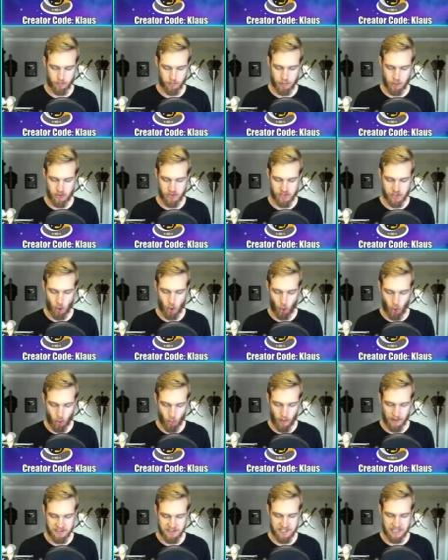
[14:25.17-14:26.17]
boost, or
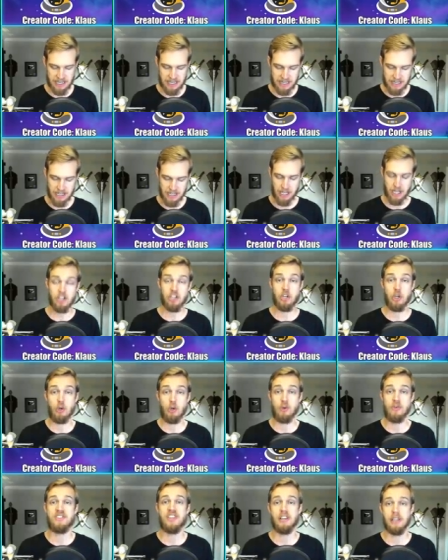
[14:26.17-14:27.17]
once again,
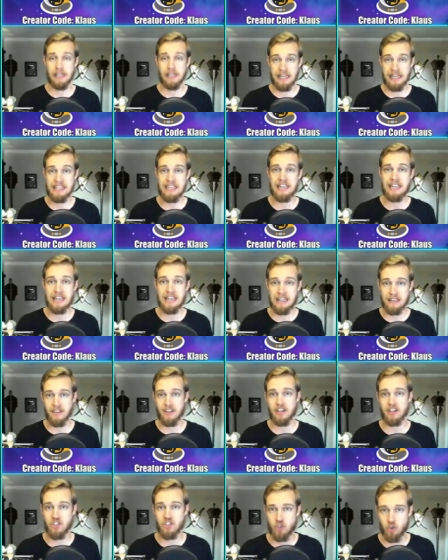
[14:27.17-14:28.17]
use the link in
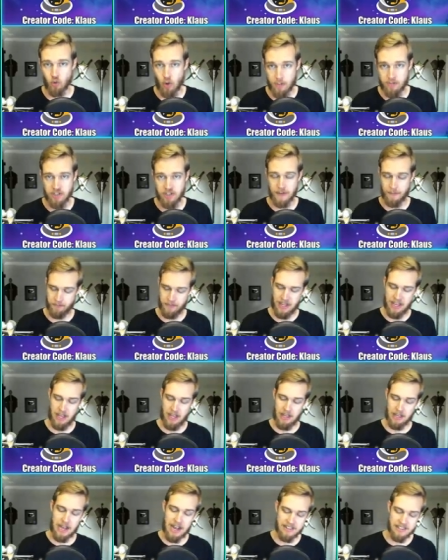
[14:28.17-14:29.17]
the description.
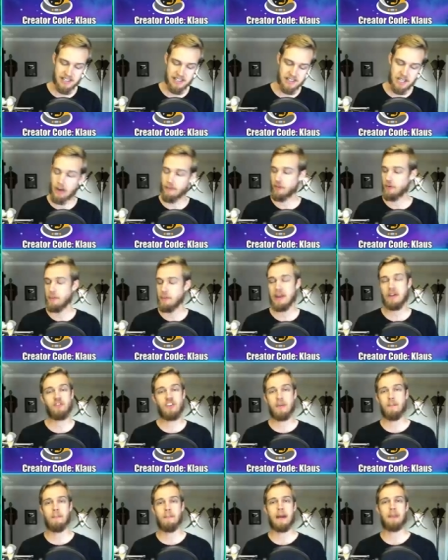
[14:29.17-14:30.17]
Guys, that's all from me.
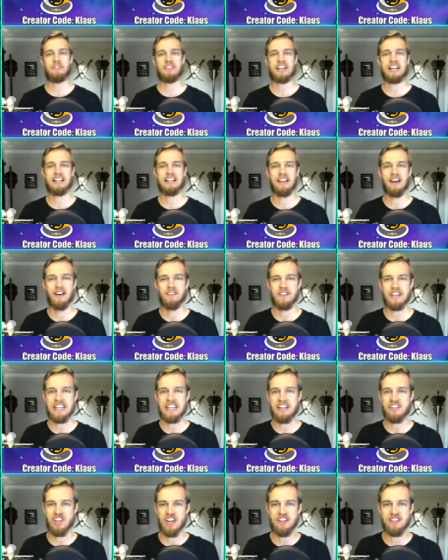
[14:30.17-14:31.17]
Remember that I love
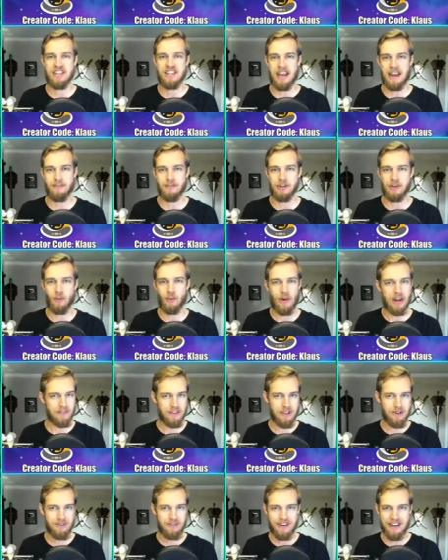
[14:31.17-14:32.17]
each and every one of
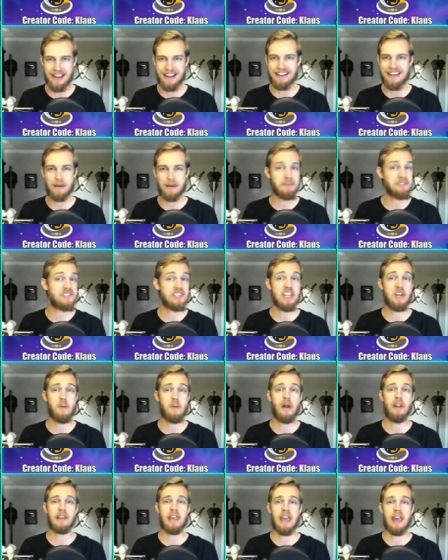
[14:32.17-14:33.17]
you, and I'll see you
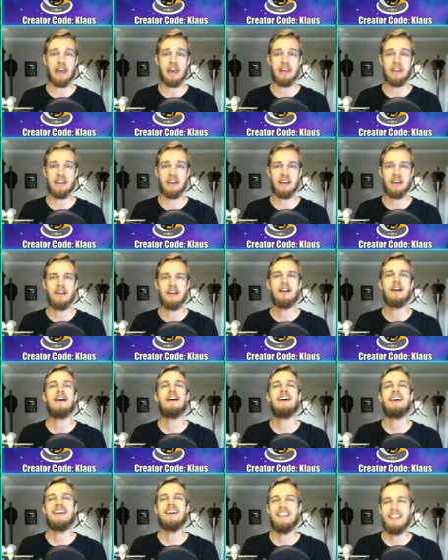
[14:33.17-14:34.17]
all again
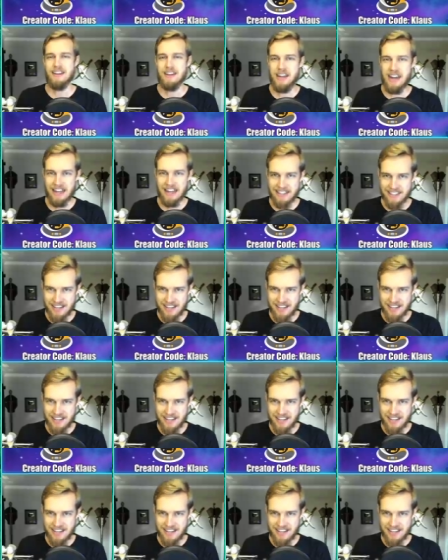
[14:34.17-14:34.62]
next